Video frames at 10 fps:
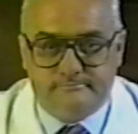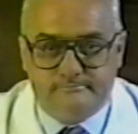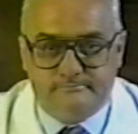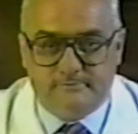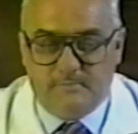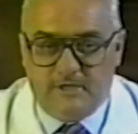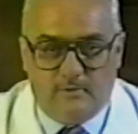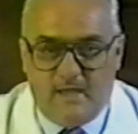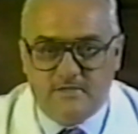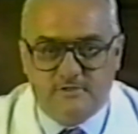amino
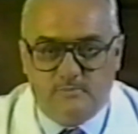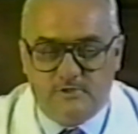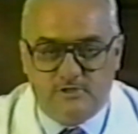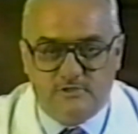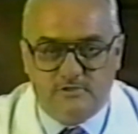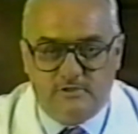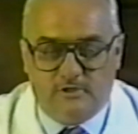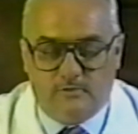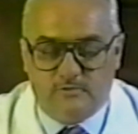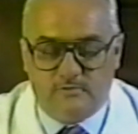acid, which is,
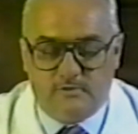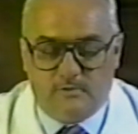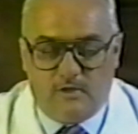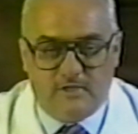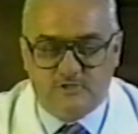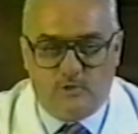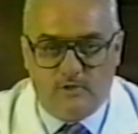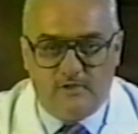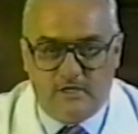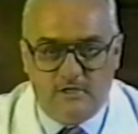that's the only
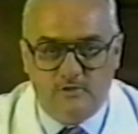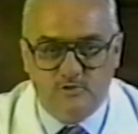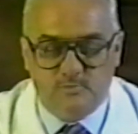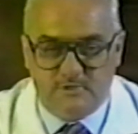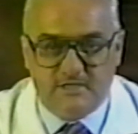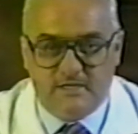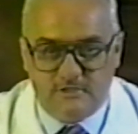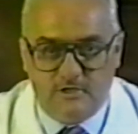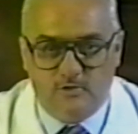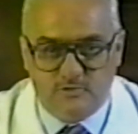thing he used besides
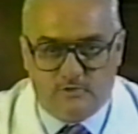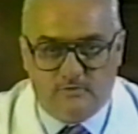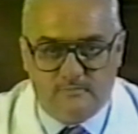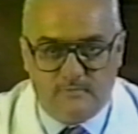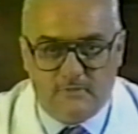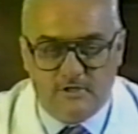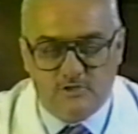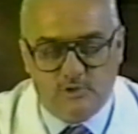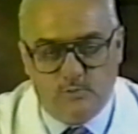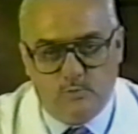the ozone.
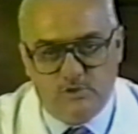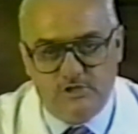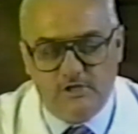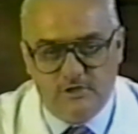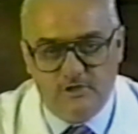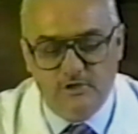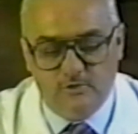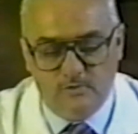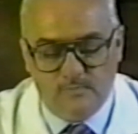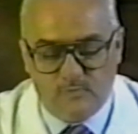So what you can
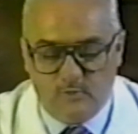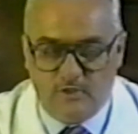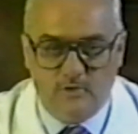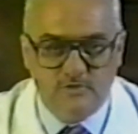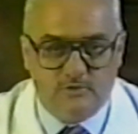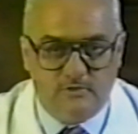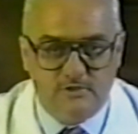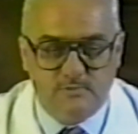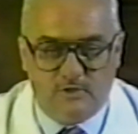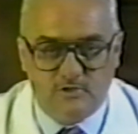do with ozone
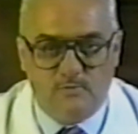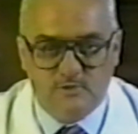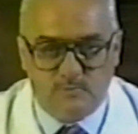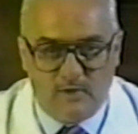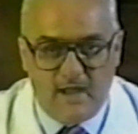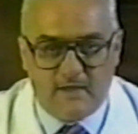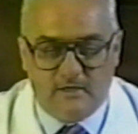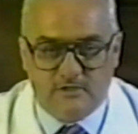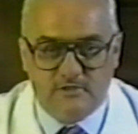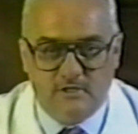is almost
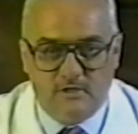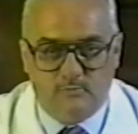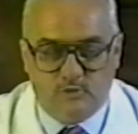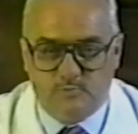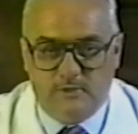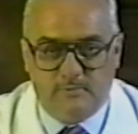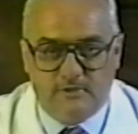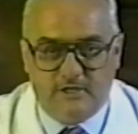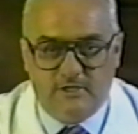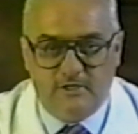miraculous. Most people
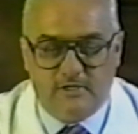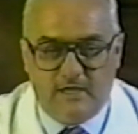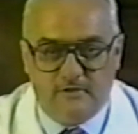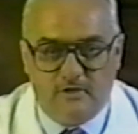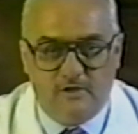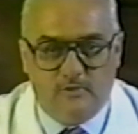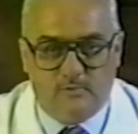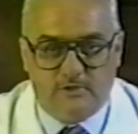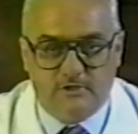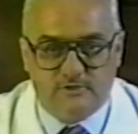tell you there are no
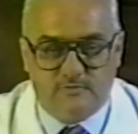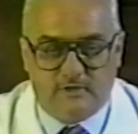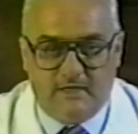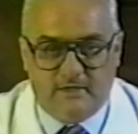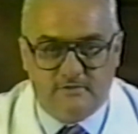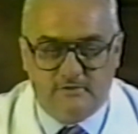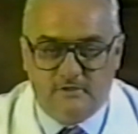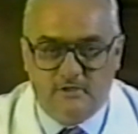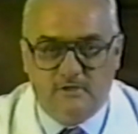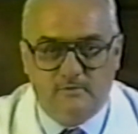cures for cancer.
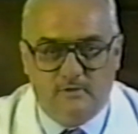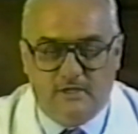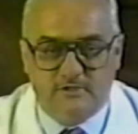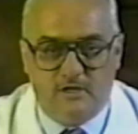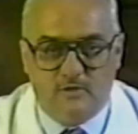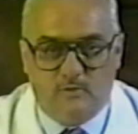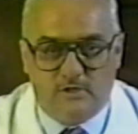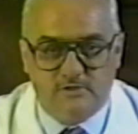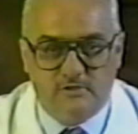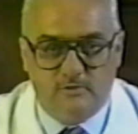Well, that's
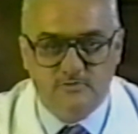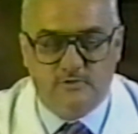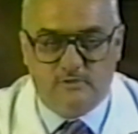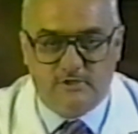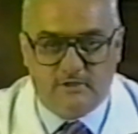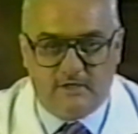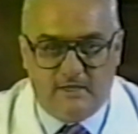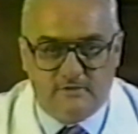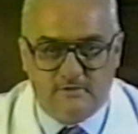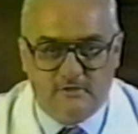hogwash. Ozone will cure
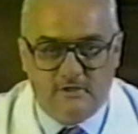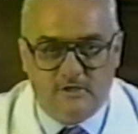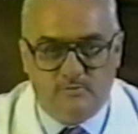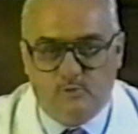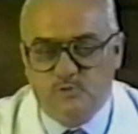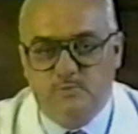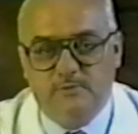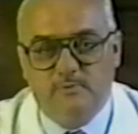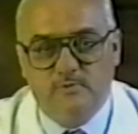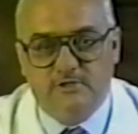cancer. Most
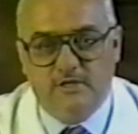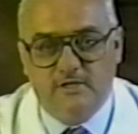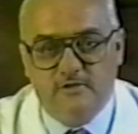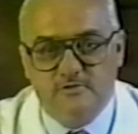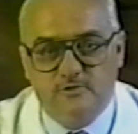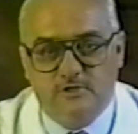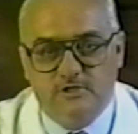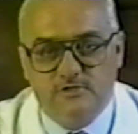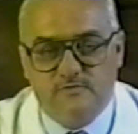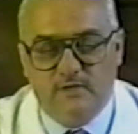people will tell you there's no
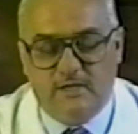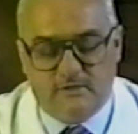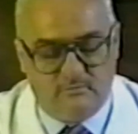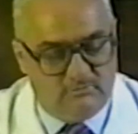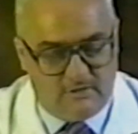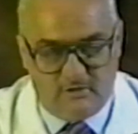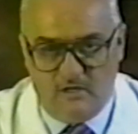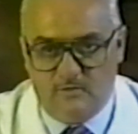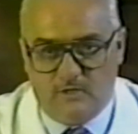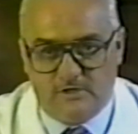cures for AIDS. That's
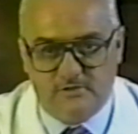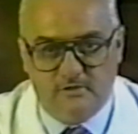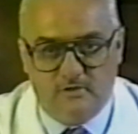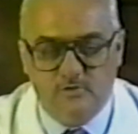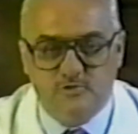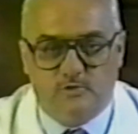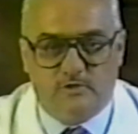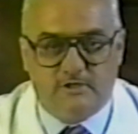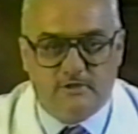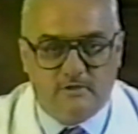hogwash. Ozone will
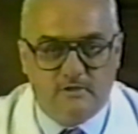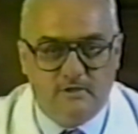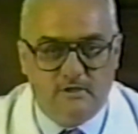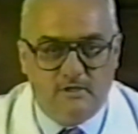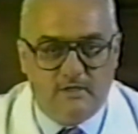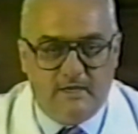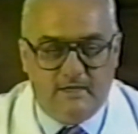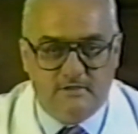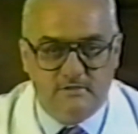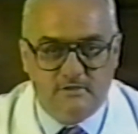cure
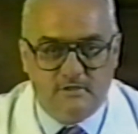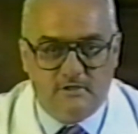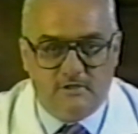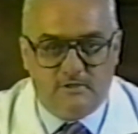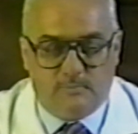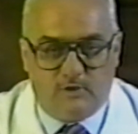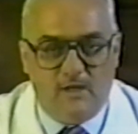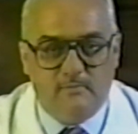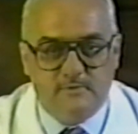AIDS. The problem is